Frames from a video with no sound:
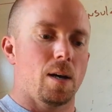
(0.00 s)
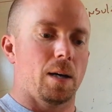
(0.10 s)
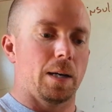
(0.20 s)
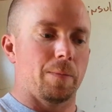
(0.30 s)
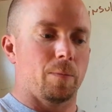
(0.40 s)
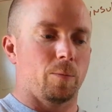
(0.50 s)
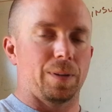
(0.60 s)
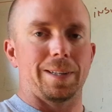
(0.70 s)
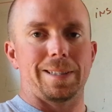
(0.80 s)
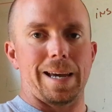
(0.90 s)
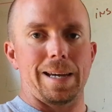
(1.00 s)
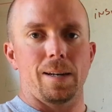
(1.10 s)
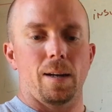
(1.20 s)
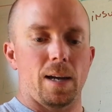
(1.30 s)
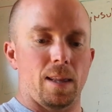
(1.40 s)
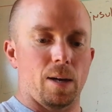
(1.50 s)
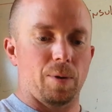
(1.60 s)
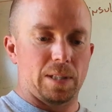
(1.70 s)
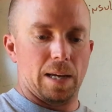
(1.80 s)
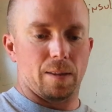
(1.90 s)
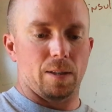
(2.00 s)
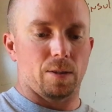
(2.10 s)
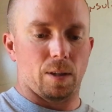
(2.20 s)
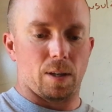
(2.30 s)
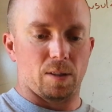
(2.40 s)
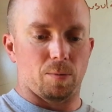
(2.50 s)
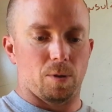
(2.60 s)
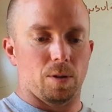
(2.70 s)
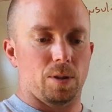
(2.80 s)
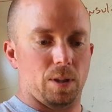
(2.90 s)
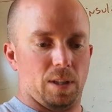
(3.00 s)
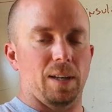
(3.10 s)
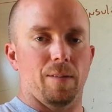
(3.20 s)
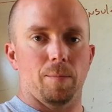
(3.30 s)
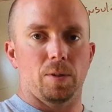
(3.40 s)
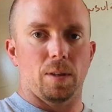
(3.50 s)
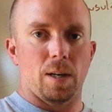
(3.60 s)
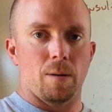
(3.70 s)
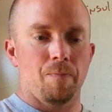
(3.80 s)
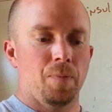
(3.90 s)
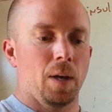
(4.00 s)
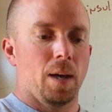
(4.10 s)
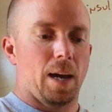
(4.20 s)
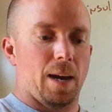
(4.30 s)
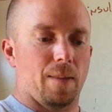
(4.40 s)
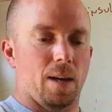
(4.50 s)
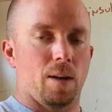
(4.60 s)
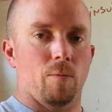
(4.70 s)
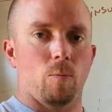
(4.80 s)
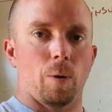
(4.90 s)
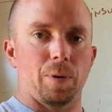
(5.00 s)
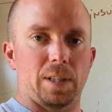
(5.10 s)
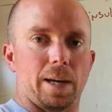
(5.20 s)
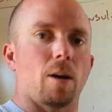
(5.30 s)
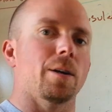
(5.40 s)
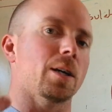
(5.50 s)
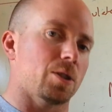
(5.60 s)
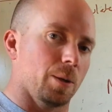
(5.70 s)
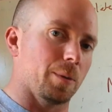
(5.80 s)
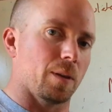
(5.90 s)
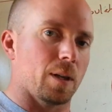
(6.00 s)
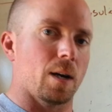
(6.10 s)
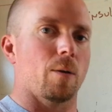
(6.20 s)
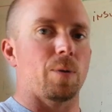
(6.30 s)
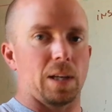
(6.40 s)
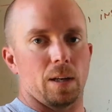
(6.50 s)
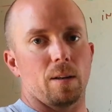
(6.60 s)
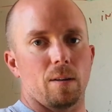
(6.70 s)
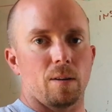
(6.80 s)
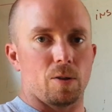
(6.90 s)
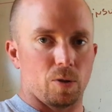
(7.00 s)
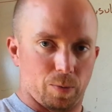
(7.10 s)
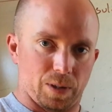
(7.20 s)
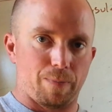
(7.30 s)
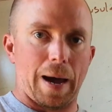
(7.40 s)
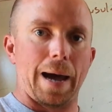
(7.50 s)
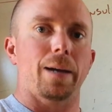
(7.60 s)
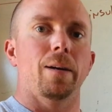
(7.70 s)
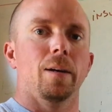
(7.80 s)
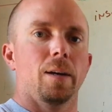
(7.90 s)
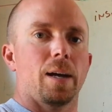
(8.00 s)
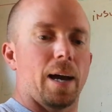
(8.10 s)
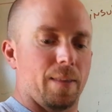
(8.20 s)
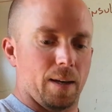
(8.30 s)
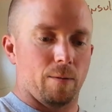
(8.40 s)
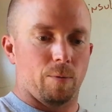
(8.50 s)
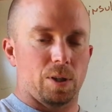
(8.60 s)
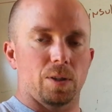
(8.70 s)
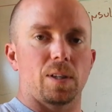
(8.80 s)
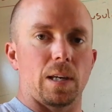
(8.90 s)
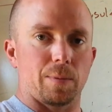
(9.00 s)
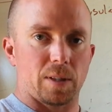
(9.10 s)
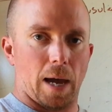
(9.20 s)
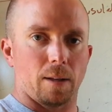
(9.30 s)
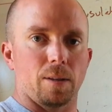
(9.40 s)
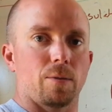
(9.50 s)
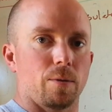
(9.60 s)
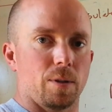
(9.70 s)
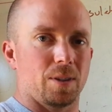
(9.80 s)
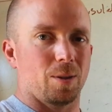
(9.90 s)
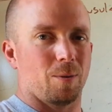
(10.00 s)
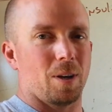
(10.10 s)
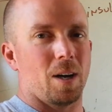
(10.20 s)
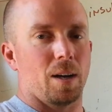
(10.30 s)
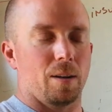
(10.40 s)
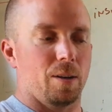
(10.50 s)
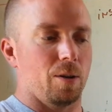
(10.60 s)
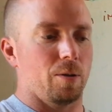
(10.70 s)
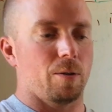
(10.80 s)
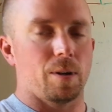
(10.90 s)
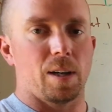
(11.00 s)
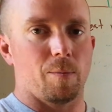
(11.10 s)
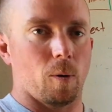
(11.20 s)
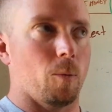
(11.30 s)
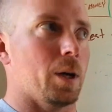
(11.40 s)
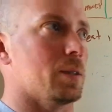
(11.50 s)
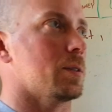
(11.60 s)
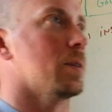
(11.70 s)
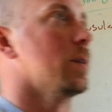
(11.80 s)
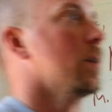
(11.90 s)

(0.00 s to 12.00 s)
um, with the date, and then we take these to the customers and give them to them. And then when we take our next shipment there, we get the used ones back, and then we just keep cycling through these, so we're not, you know, creating more waste.